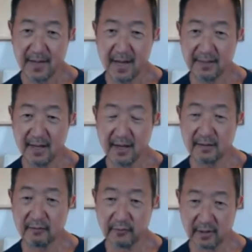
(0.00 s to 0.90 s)
and
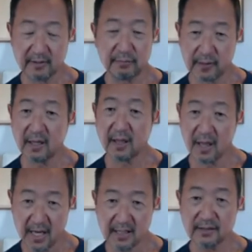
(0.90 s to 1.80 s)
then really bring a
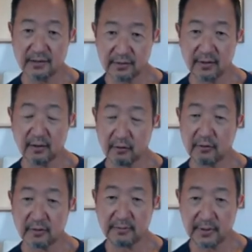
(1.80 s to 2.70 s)
light to the
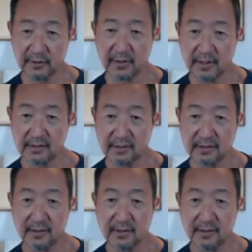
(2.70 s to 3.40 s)
local communities.